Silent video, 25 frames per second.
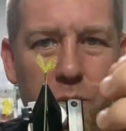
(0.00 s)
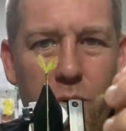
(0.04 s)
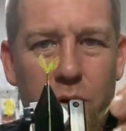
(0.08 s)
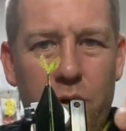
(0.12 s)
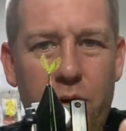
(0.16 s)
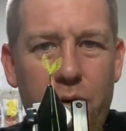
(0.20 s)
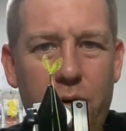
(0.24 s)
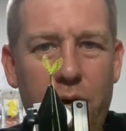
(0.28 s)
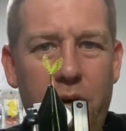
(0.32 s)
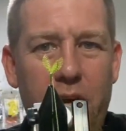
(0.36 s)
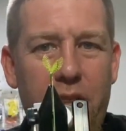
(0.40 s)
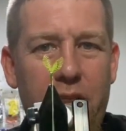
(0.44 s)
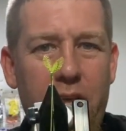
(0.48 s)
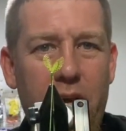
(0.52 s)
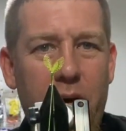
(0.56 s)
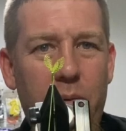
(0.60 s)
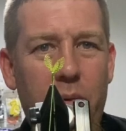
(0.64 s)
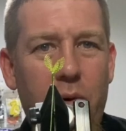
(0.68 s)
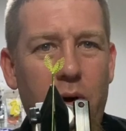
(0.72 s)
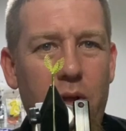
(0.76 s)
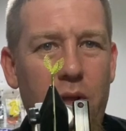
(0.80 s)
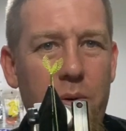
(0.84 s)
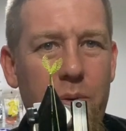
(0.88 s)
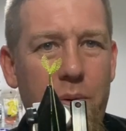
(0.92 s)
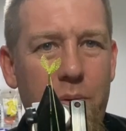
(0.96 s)
create that
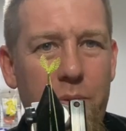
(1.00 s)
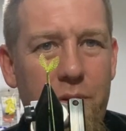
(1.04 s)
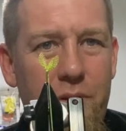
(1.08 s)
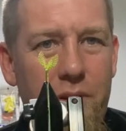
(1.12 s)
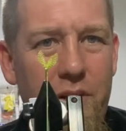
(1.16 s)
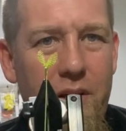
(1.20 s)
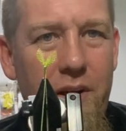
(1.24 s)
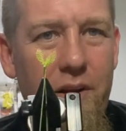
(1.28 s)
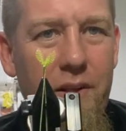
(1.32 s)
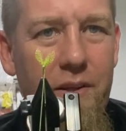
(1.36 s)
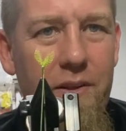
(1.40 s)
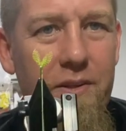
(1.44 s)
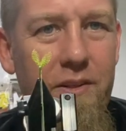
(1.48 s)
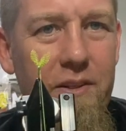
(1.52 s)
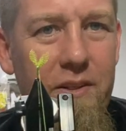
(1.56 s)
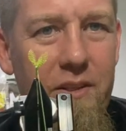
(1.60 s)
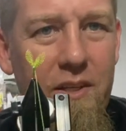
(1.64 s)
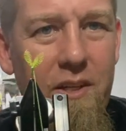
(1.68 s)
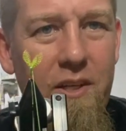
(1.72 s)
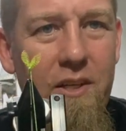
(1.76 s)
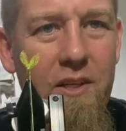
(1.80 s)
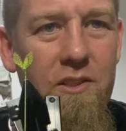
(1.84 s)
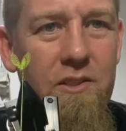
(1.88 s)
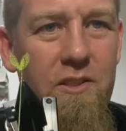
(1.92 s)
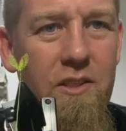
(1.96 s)
wally wing with
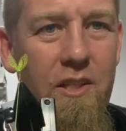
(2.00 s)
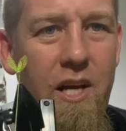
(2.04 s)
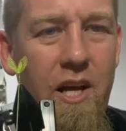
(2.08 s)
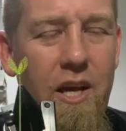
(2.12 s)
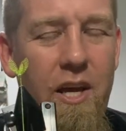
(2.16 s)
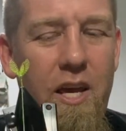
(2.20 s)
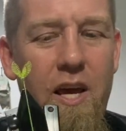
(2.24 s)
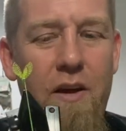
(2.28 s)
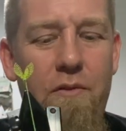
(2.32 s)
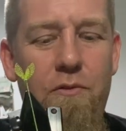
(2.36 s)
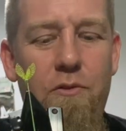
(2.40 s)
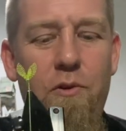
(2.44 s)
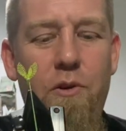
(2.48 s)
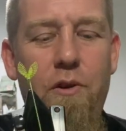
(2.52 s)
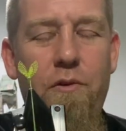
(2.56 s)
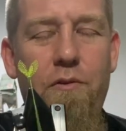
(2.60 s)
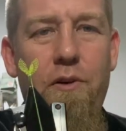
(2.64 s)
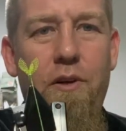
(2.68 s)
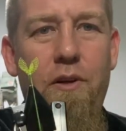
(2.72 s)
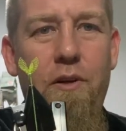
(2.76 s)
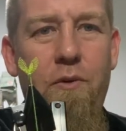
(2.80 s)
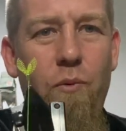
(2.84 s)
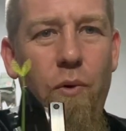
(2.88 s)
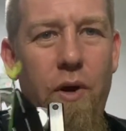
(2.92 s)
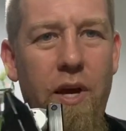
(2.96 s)
that. So now you have 2
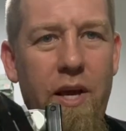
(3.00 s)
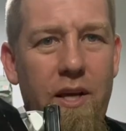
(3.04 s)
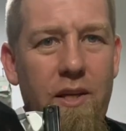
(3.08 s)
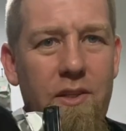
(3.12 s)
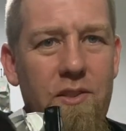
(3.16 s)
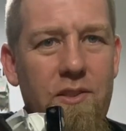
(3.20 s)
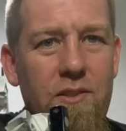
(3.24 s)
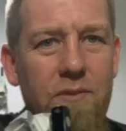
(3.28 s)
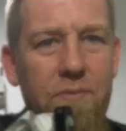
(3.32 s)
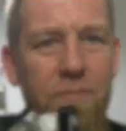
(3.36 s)
different wings.